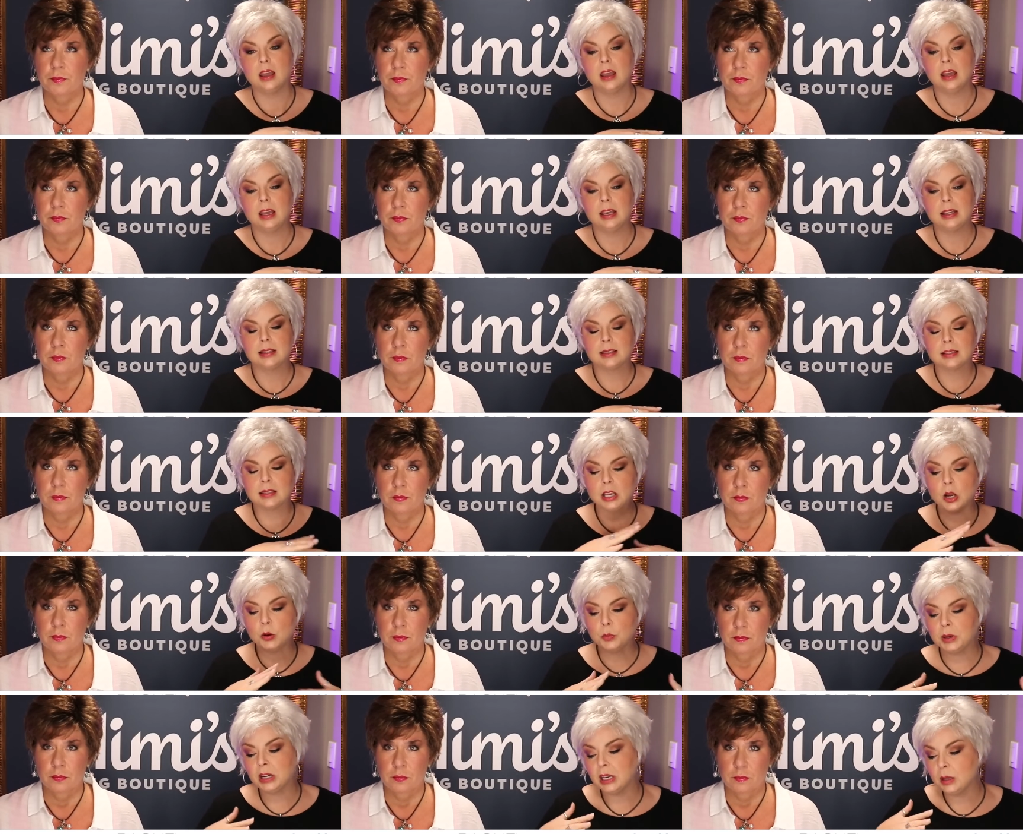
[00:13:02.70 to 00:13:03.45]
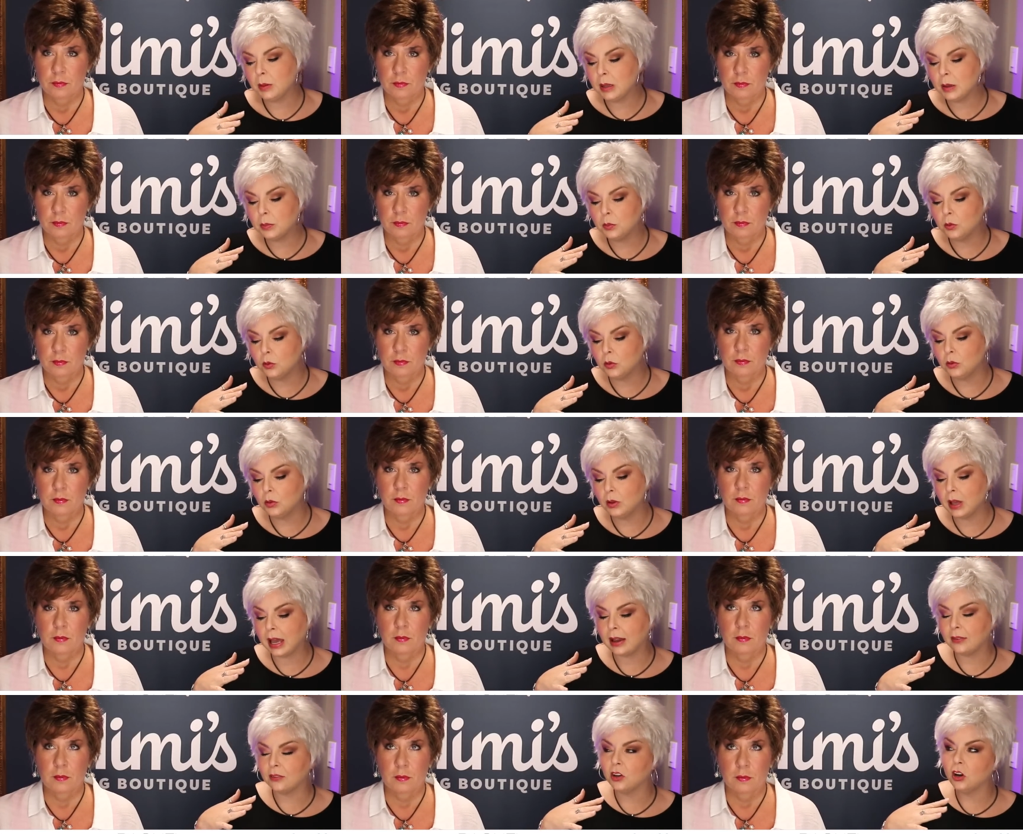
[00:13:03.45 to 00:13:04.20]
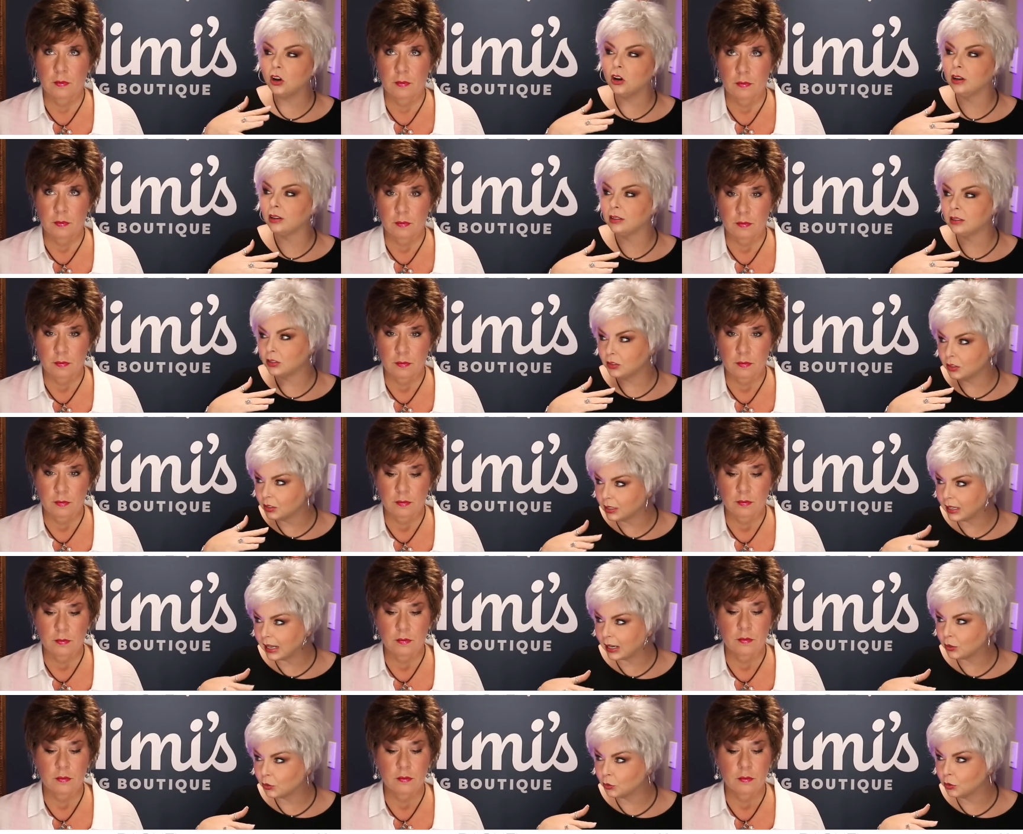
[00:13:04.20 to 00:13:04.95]
Speaker 1: so many people have gone to their
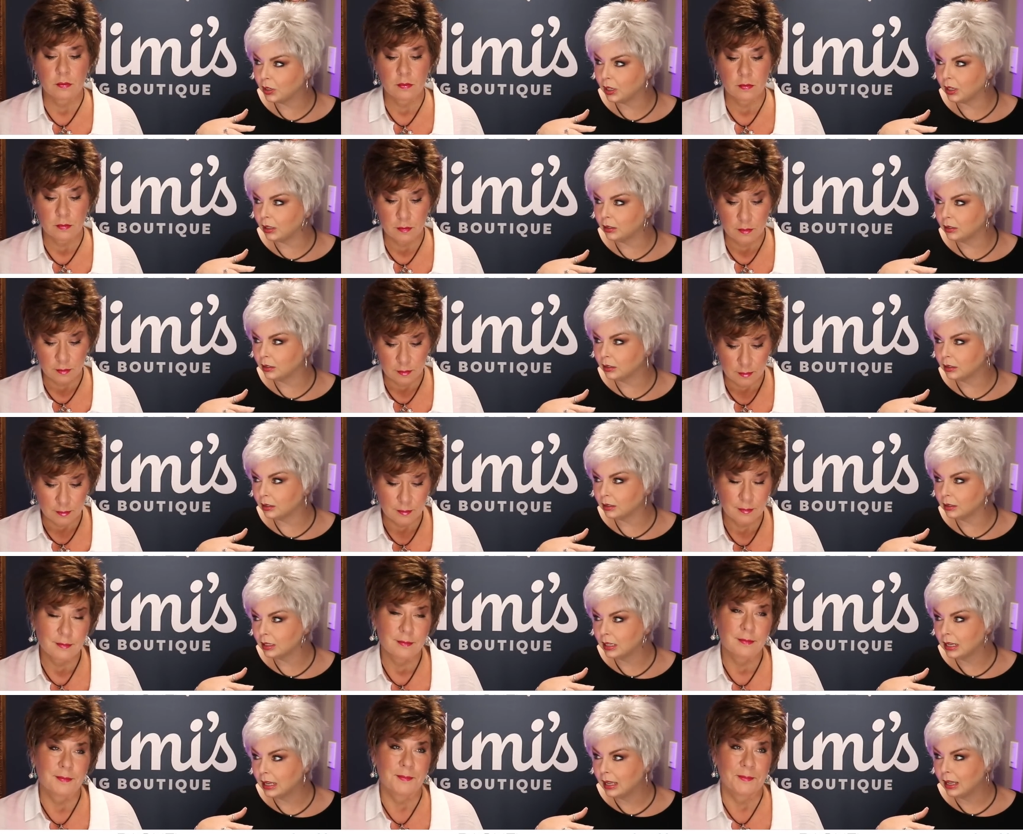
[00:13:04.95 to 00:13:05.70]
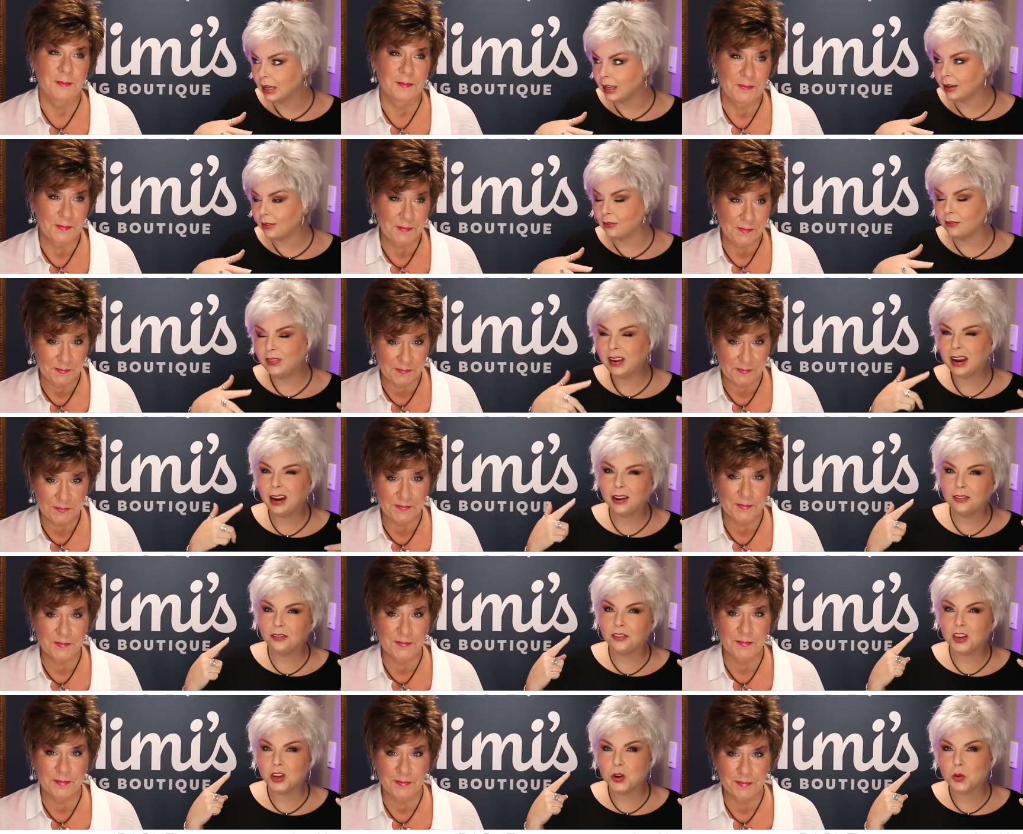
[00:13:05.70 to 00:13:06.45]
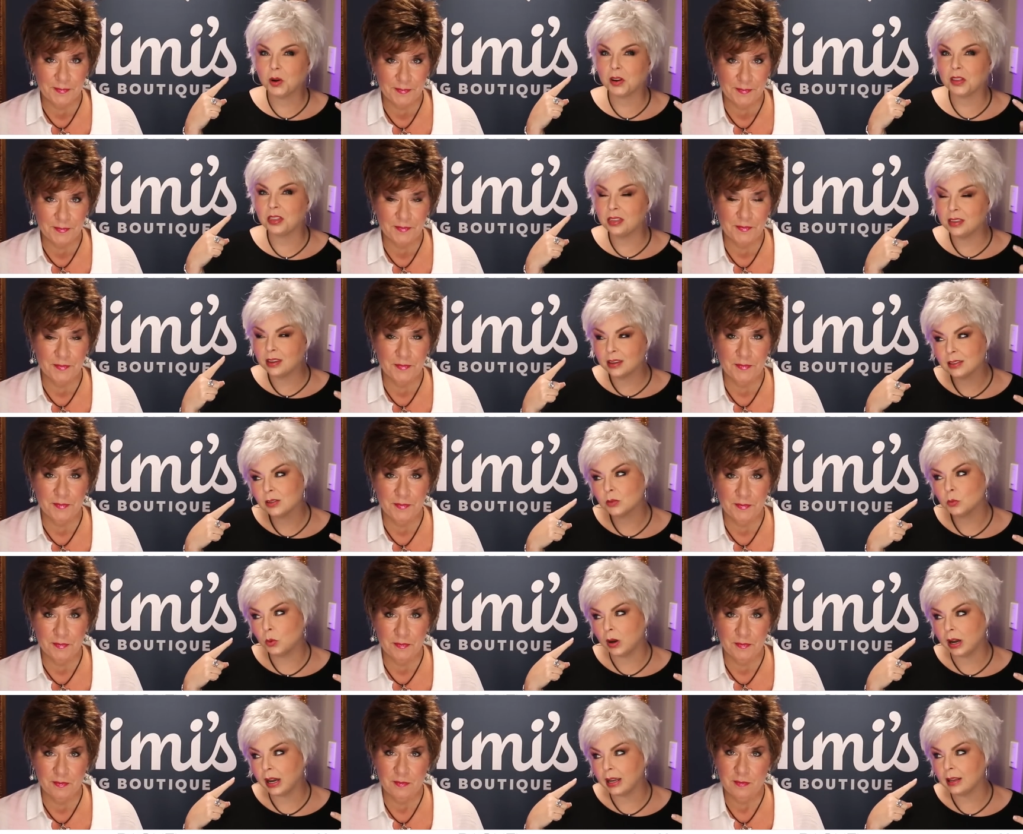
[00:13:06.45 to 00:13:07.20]
natural color. Mm-hmm. Very few are this
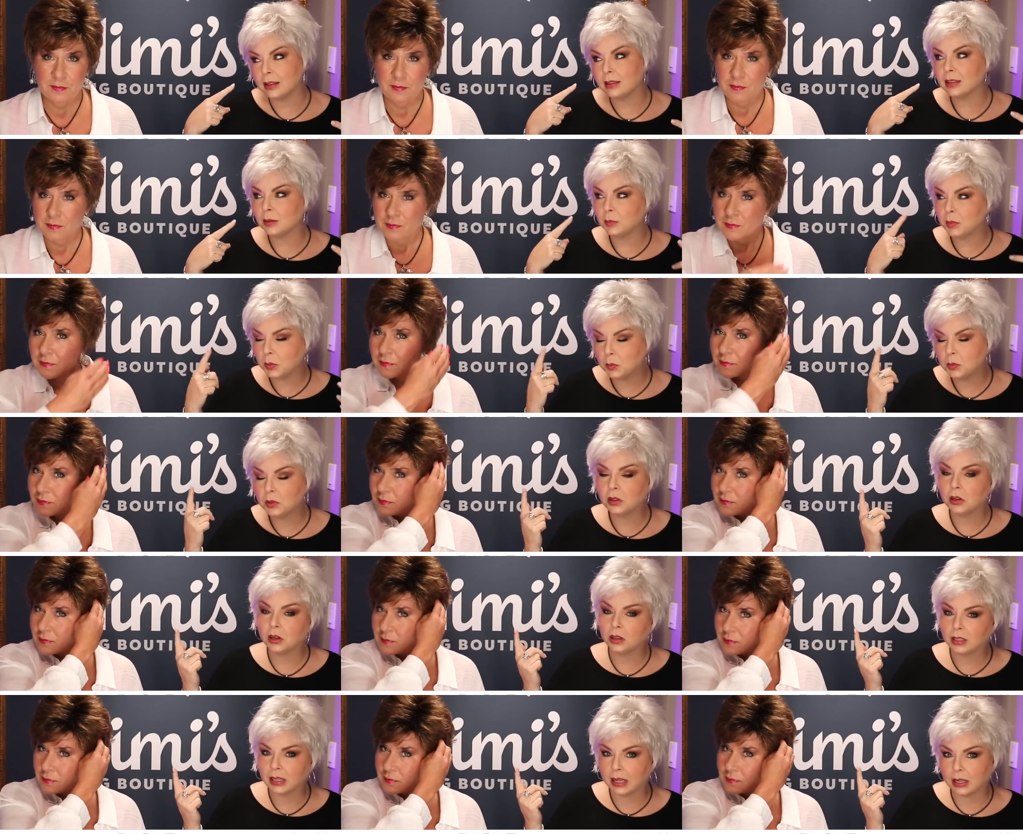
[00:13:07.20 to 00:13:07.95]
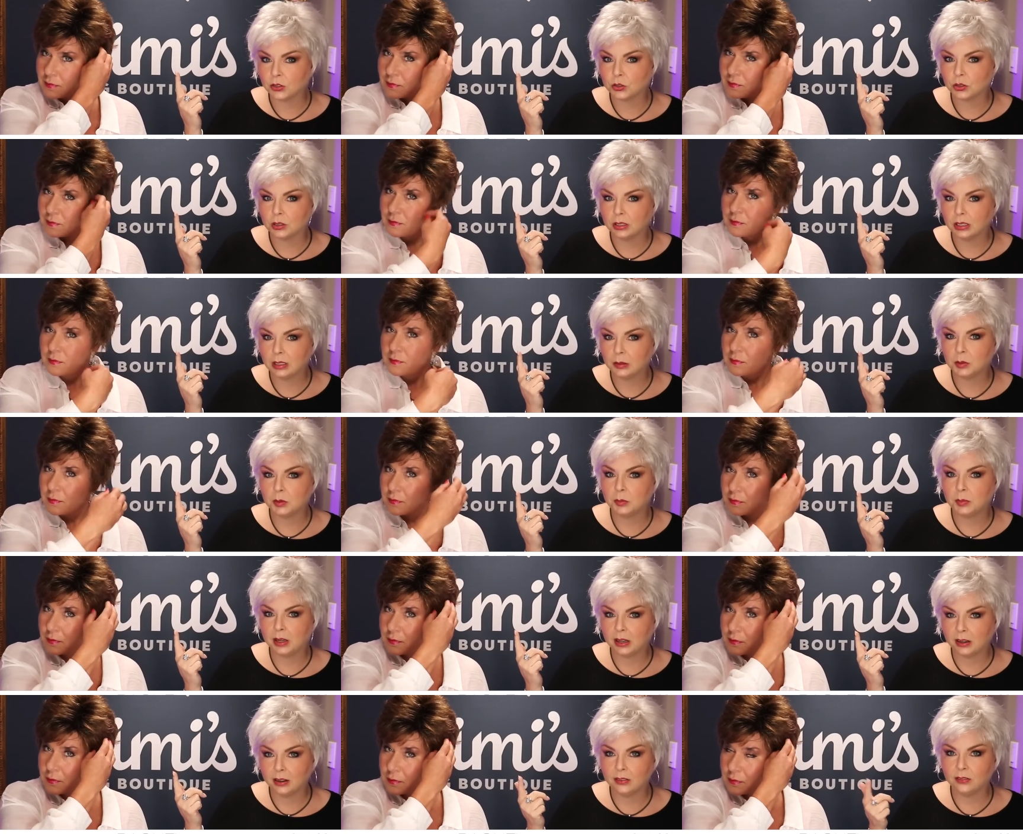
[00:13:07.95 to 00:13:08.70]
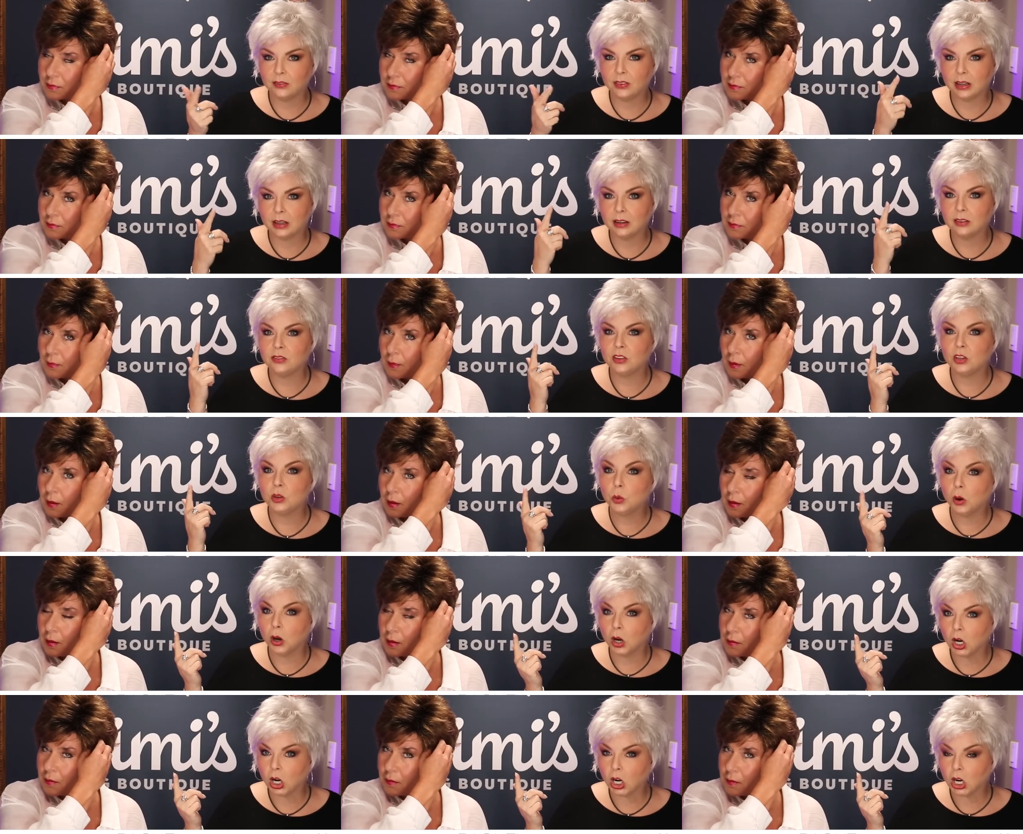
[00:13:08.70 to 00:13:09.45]
white. Some people are naturally, but very very few
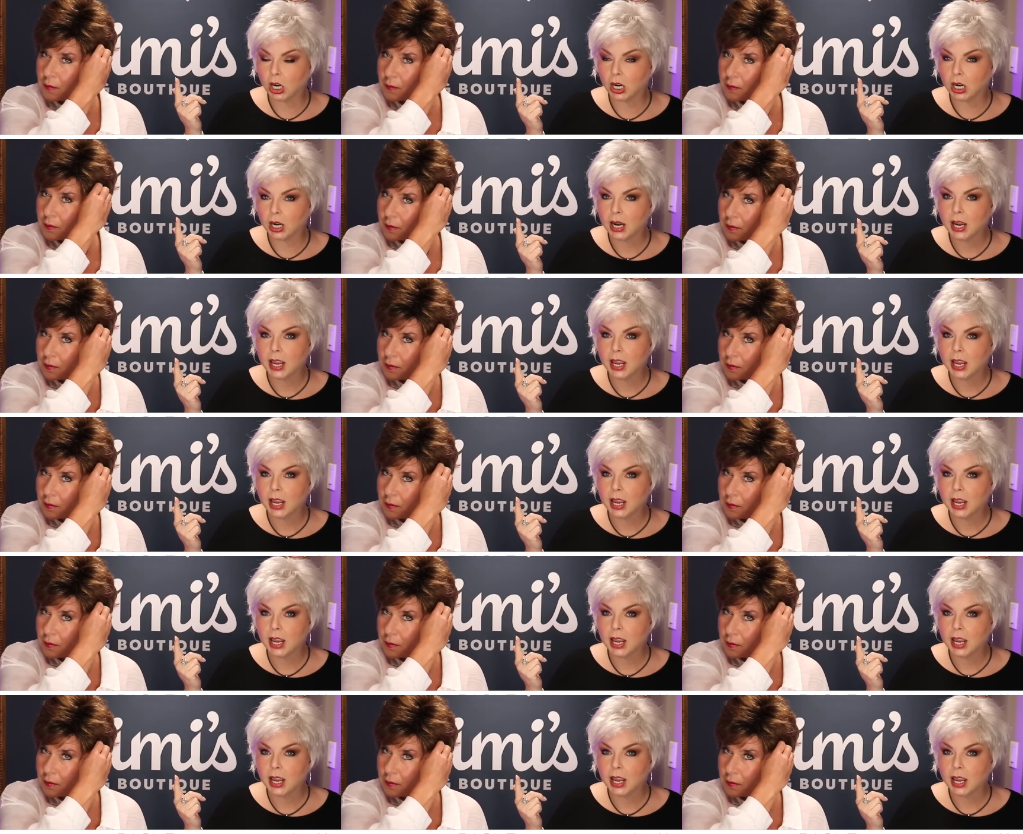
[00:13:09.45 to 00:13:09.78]
are.